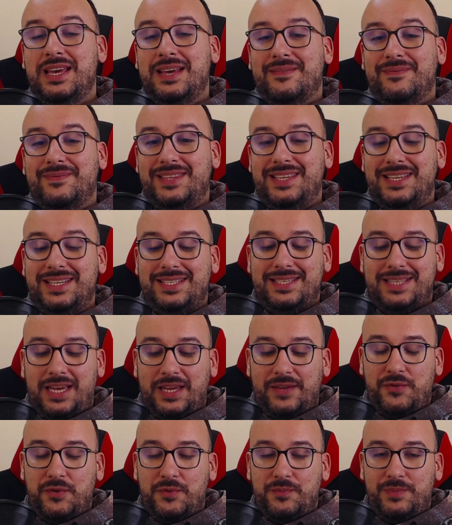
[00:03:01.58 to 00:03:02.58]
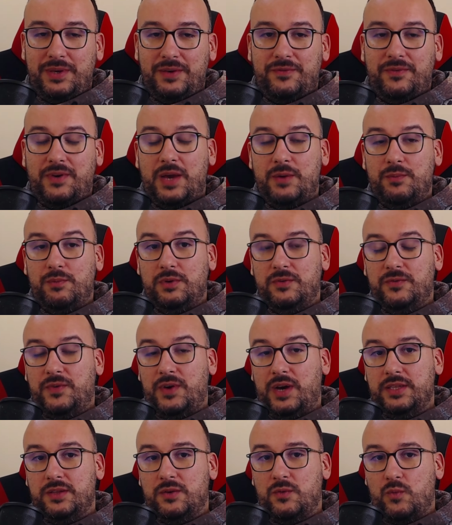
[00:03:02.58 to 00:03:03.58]
This knight from b5 will
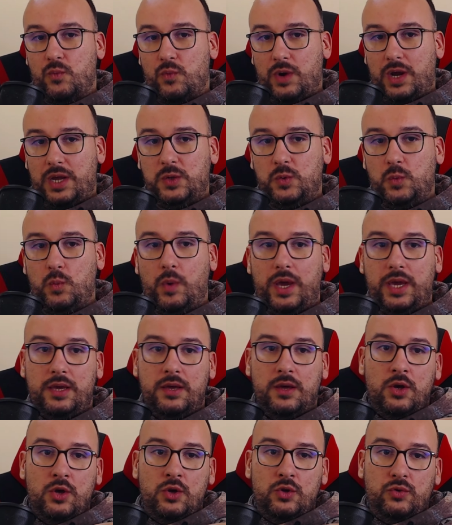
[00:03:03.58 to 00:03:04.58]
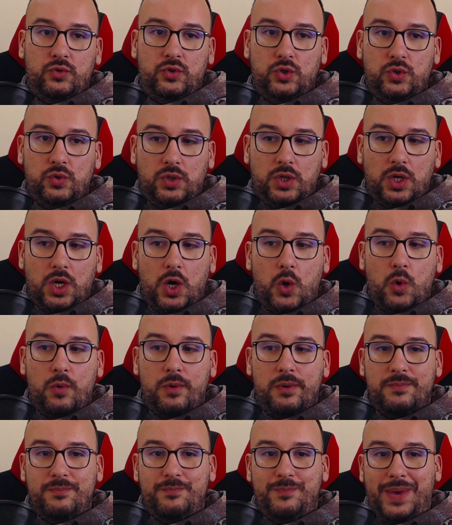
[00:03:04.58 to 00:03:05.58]
find the right way to go
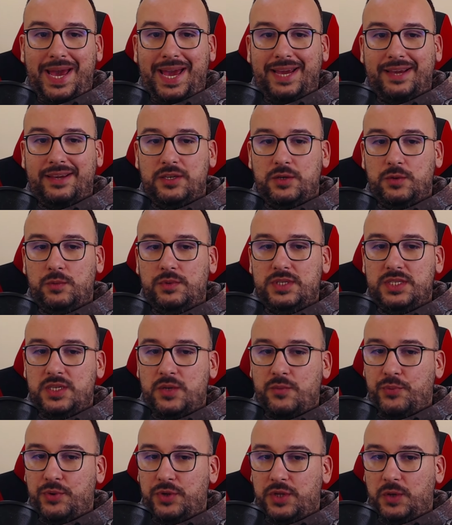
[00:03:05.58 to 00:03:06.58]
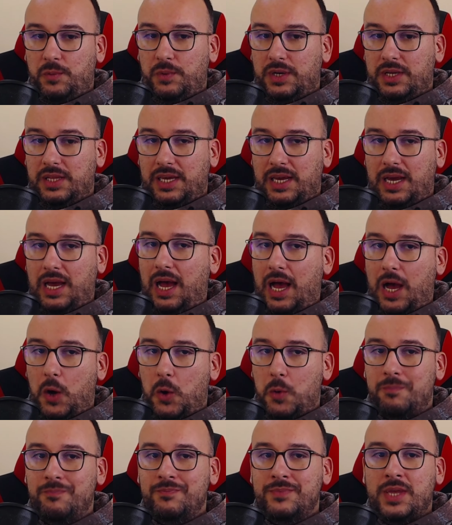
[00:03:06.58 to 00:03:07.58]
back. You will see pretty quickly
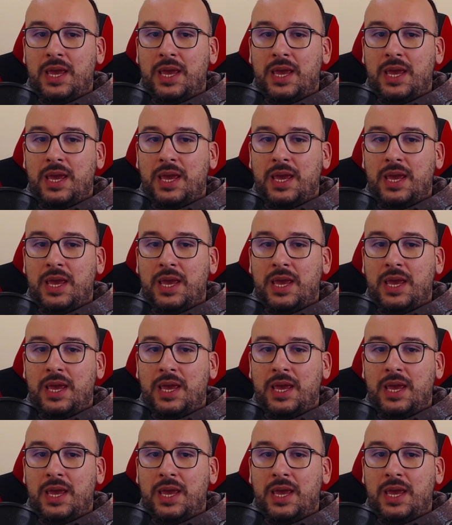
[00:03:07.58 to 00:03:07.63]
how.